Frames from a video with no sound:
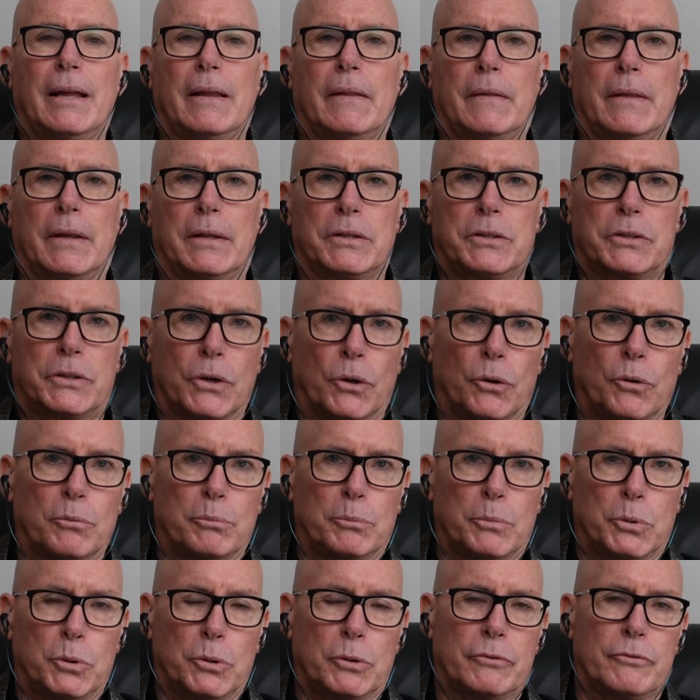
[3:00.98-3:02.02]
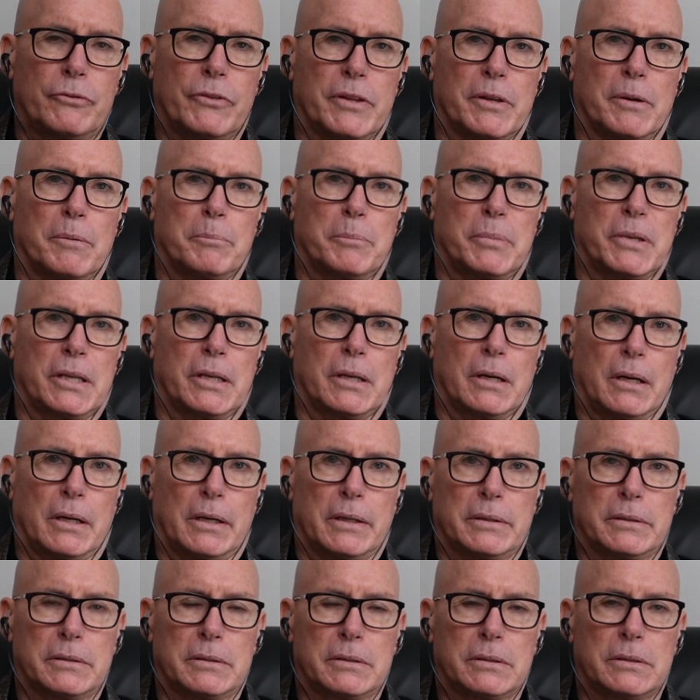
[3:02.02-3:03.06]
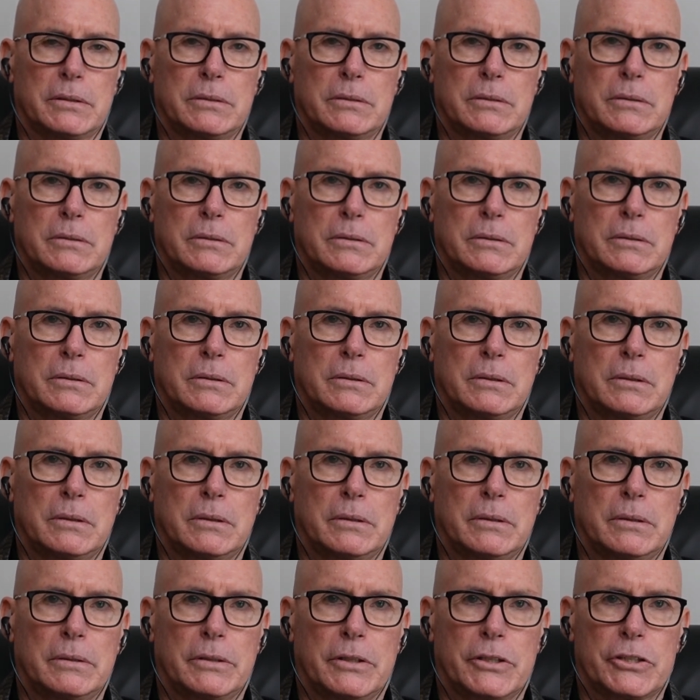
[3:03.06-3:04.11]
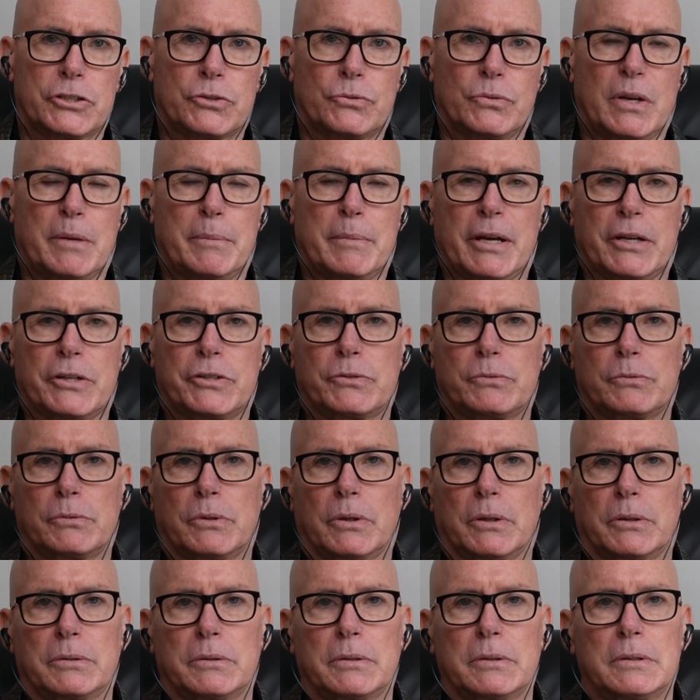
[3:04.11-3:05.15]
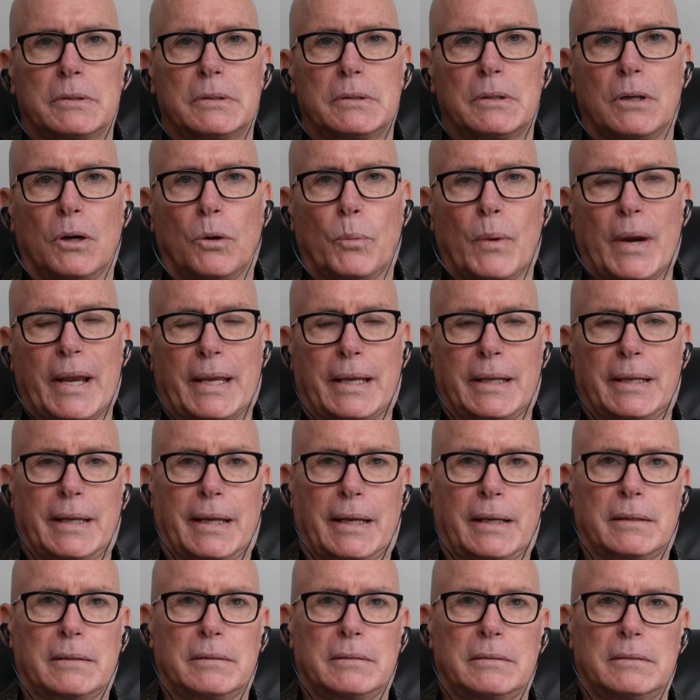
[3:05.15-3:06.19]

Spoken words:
that don't move them beyond the stream enterer awakening.